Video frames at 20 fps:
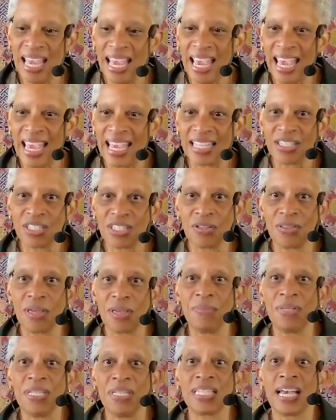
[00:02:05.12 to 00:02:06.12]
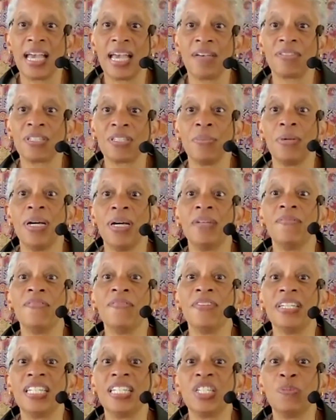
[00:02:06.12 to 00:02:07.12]
And so that means I have some
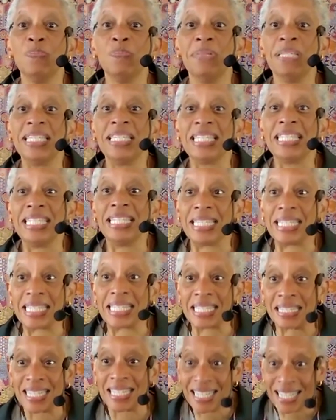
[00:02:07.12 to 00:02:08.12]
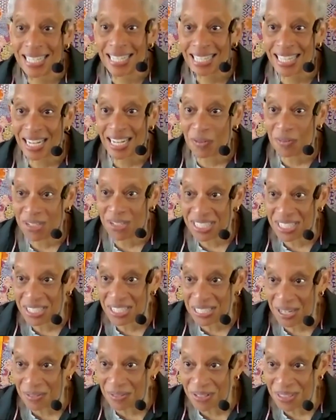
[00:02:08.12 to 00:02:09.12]
unfinished business that I want to
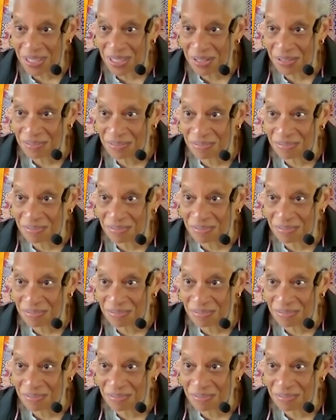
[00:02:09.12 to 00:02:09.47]
share with you.